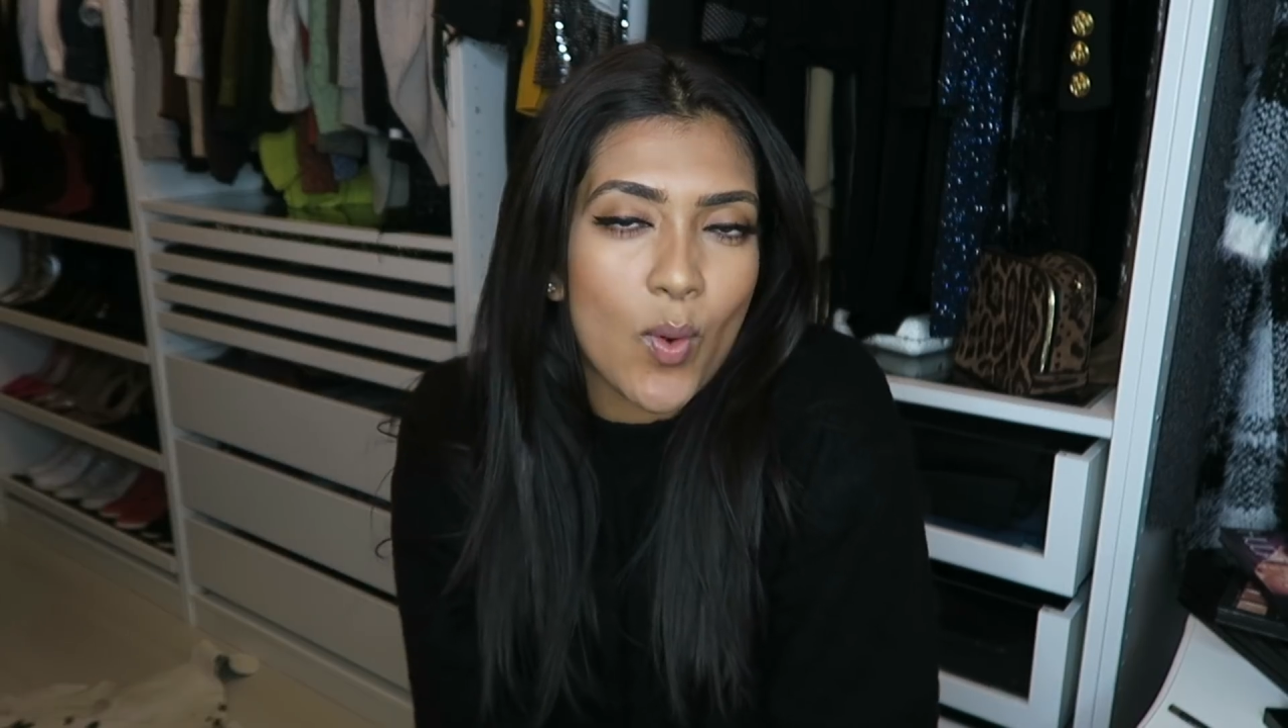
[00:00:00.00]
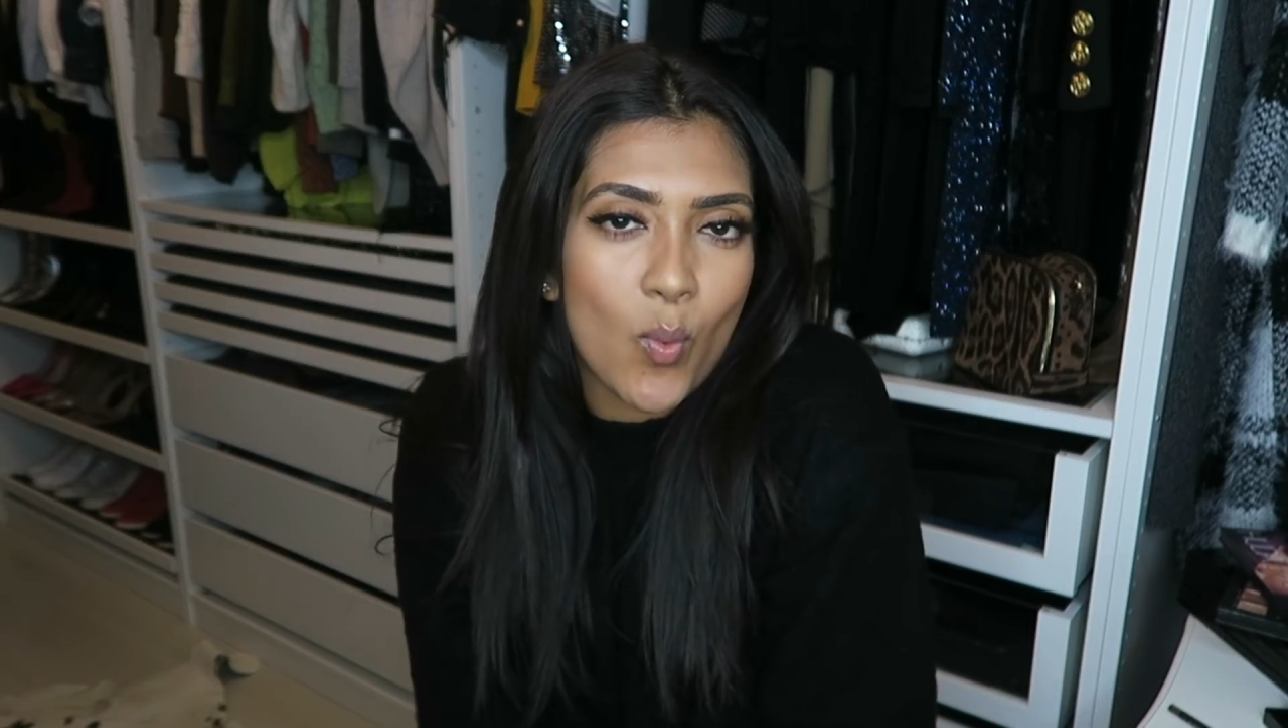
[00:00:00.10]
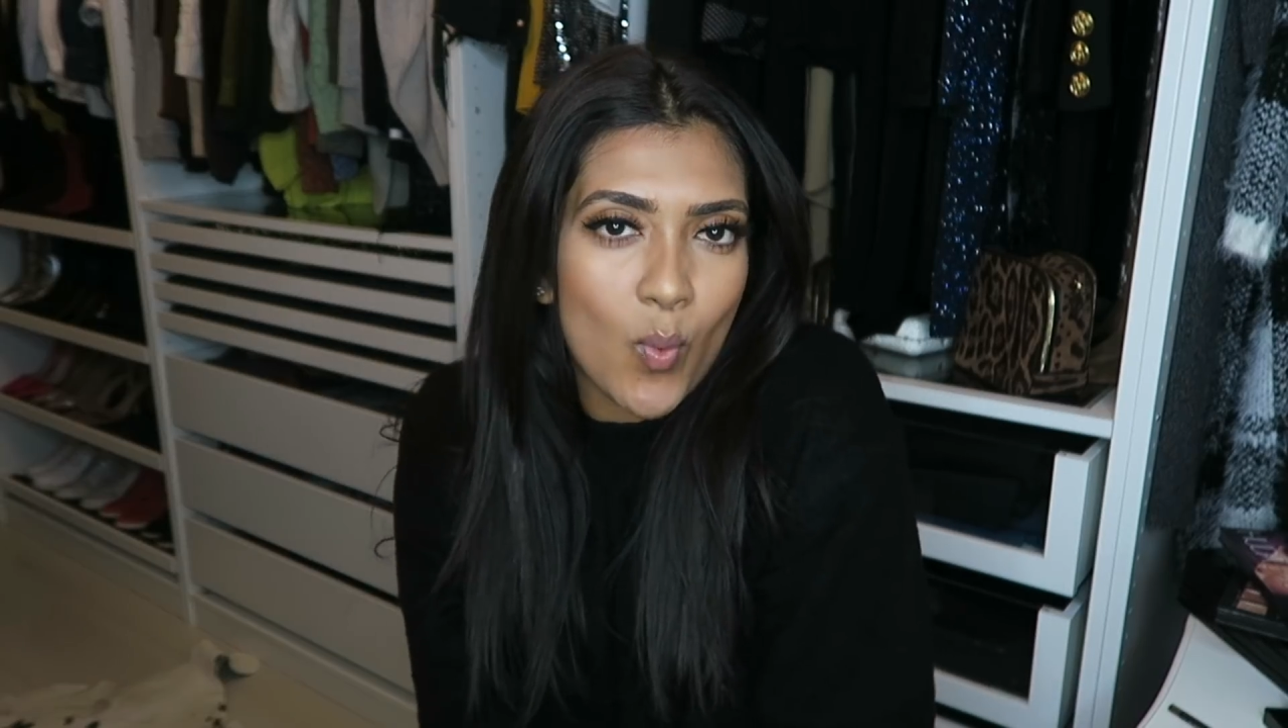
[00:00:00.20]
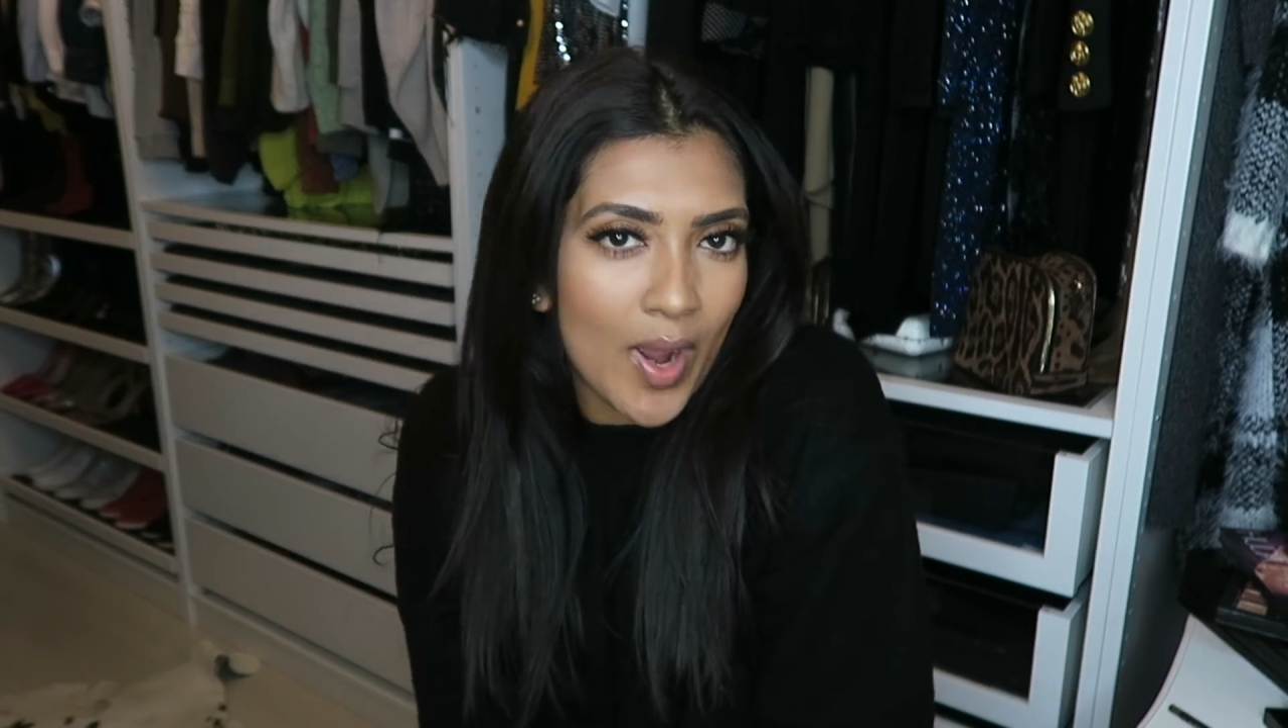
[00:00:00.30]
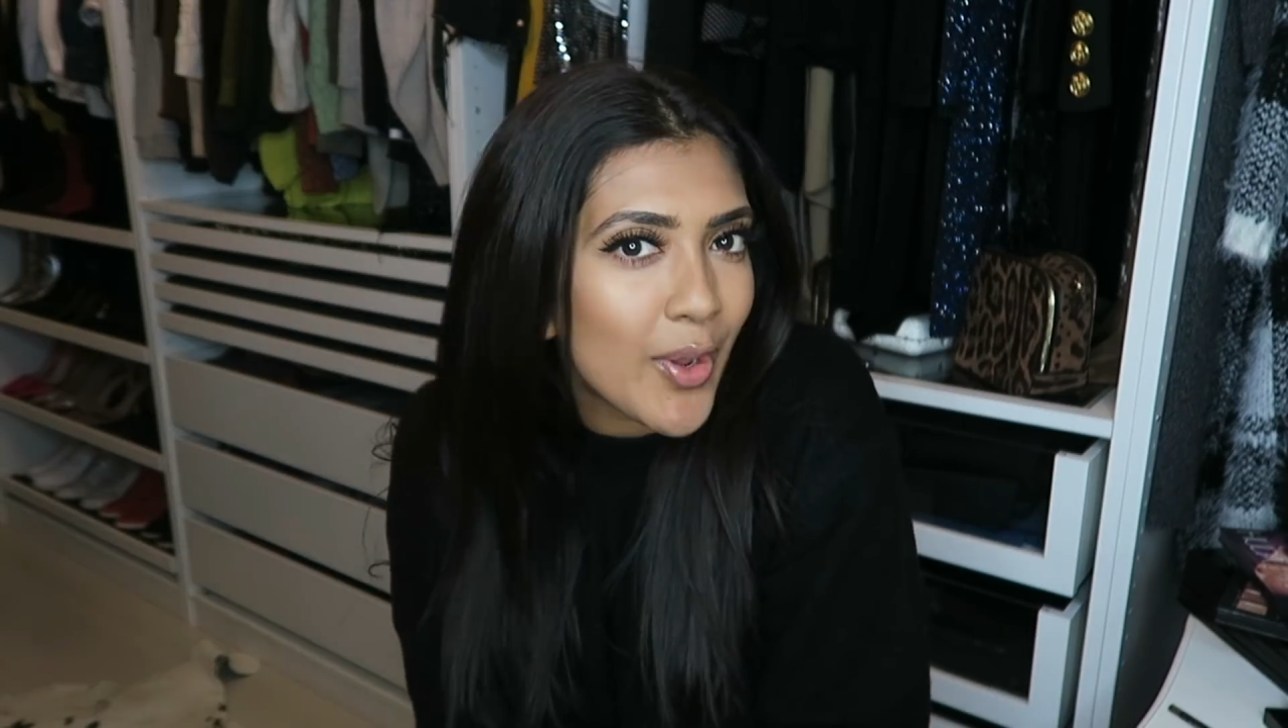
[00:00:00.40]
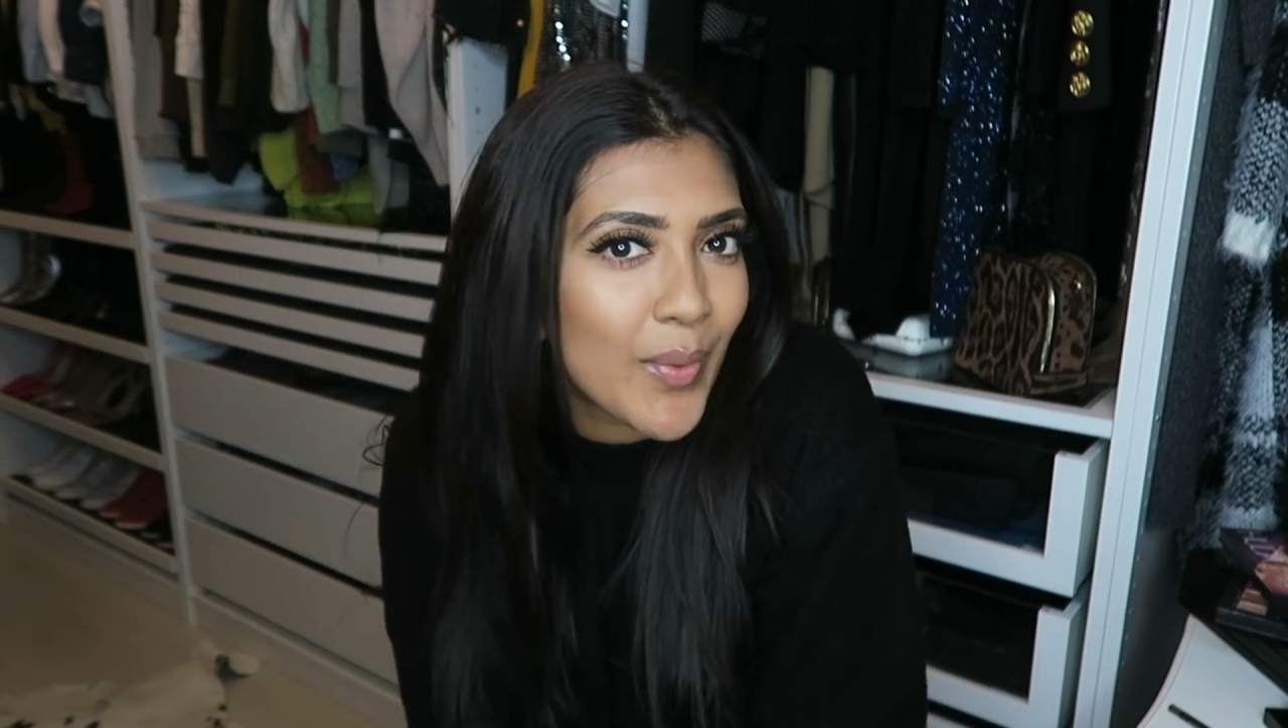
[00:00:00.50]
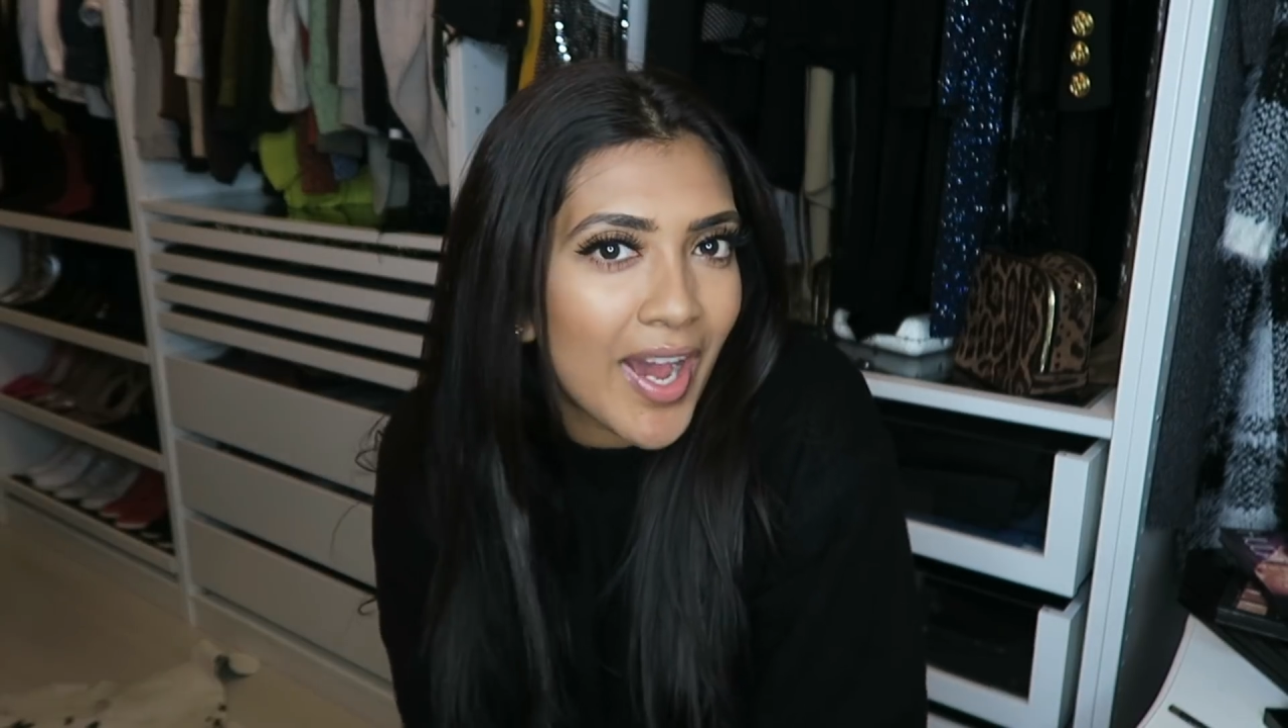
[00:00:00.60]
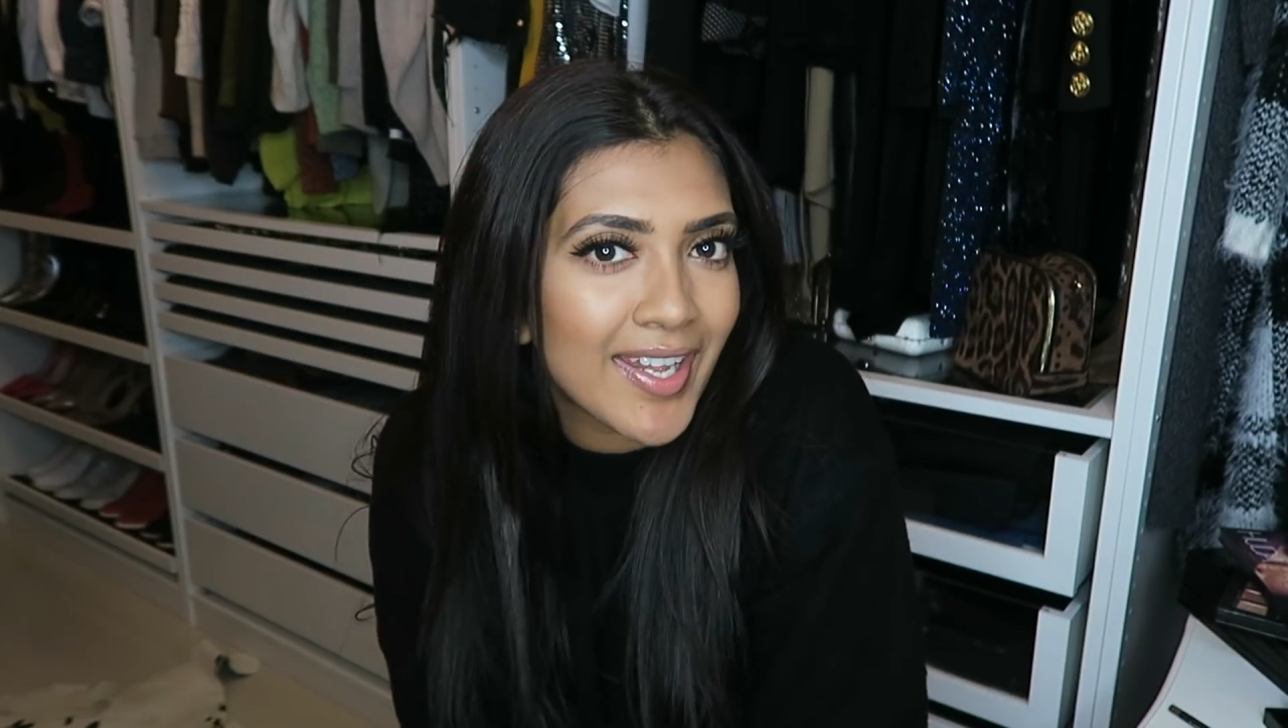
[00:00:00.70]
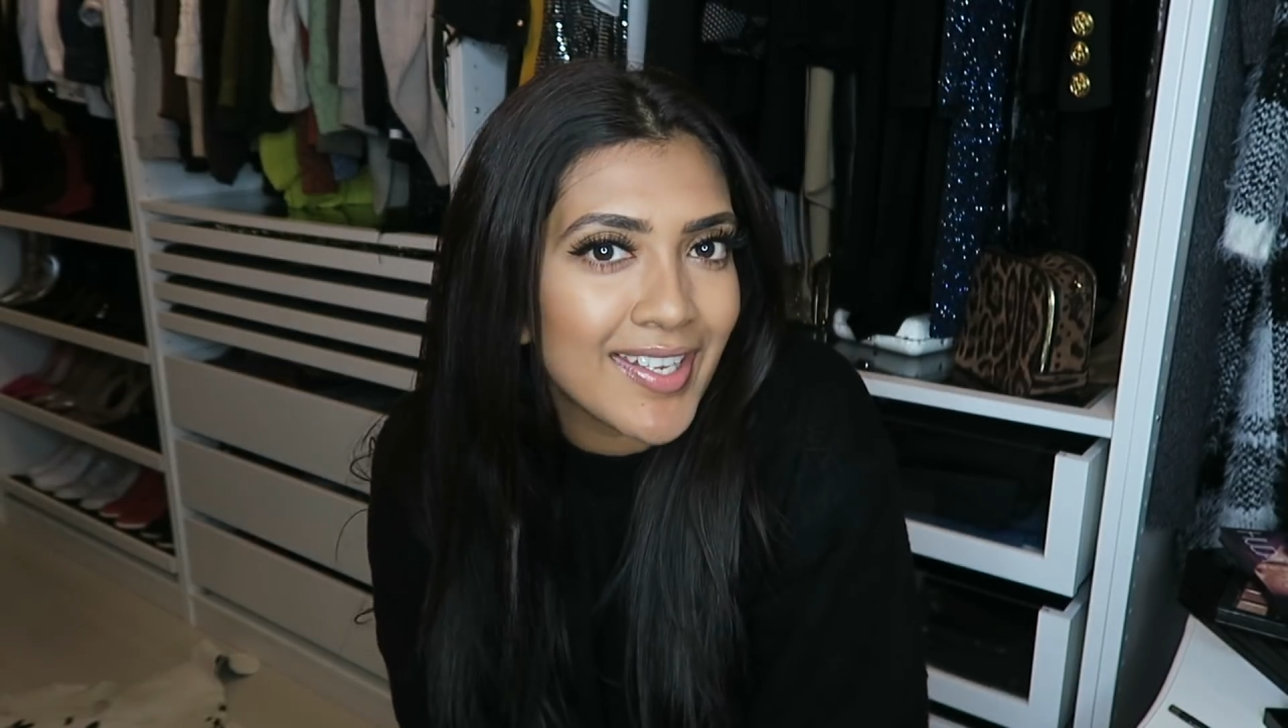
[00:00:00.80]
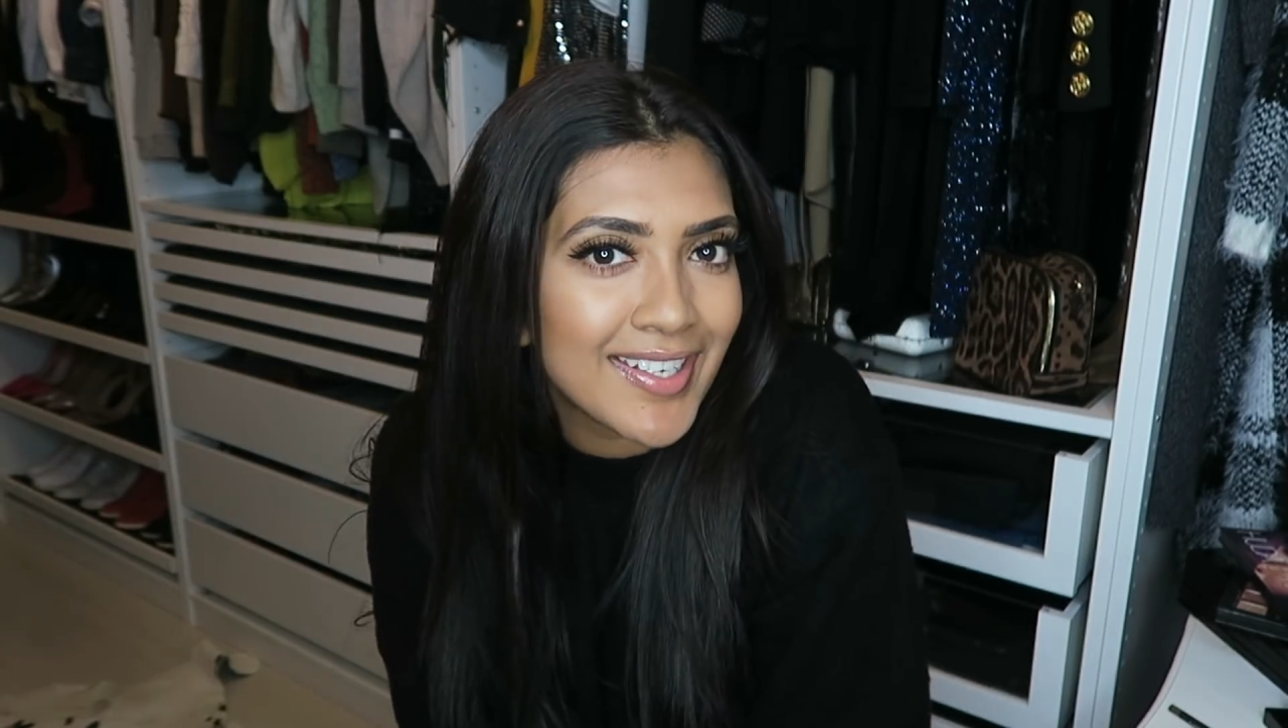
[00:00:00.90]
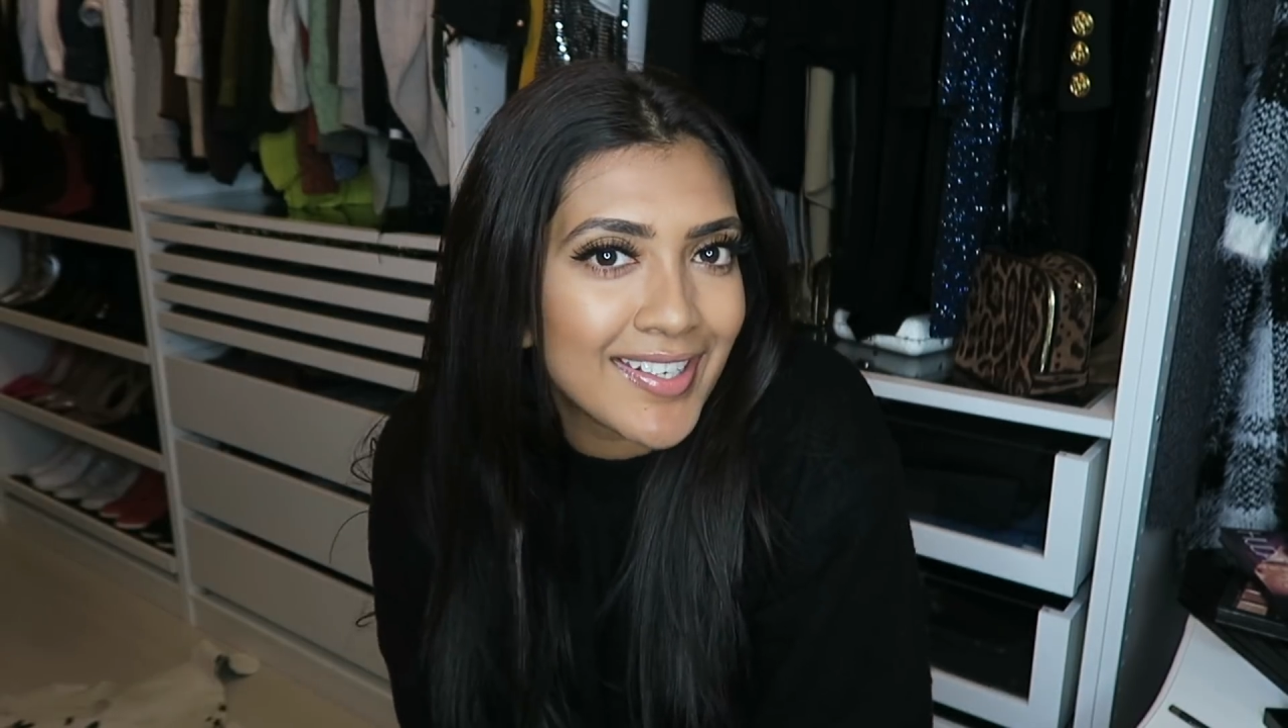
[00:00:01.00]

101,